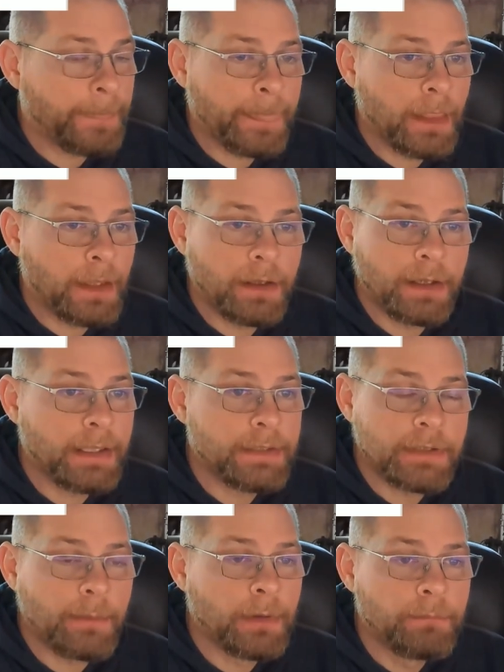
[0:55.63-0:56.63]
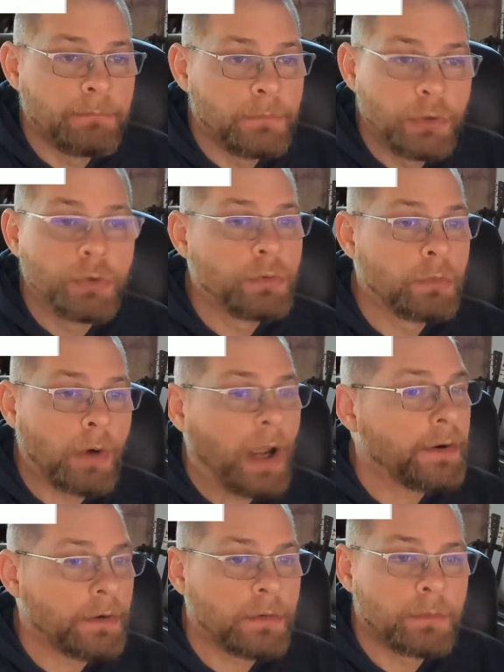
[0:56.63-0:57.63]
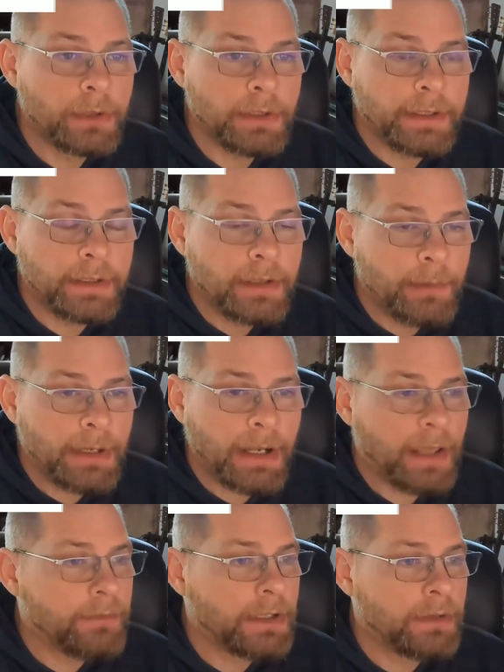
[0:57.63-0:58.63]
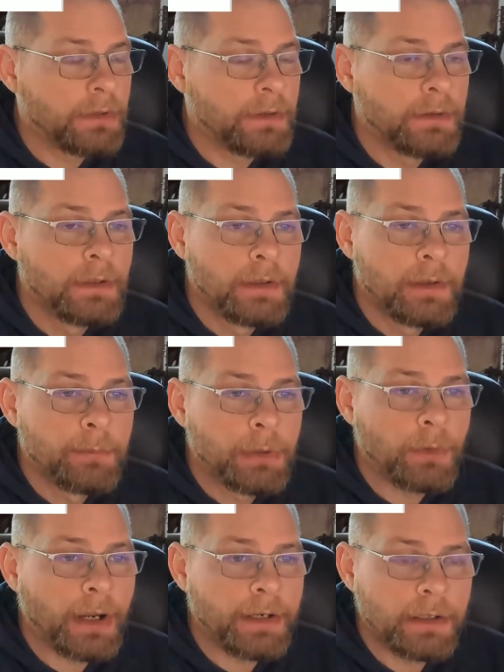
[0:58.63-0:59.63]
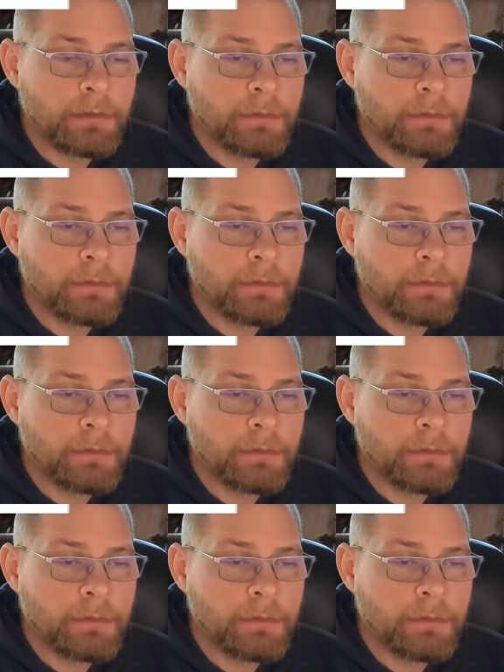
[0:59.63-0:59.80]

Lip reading: I guess I'm a new rider, really. I mean, I haven't even been riding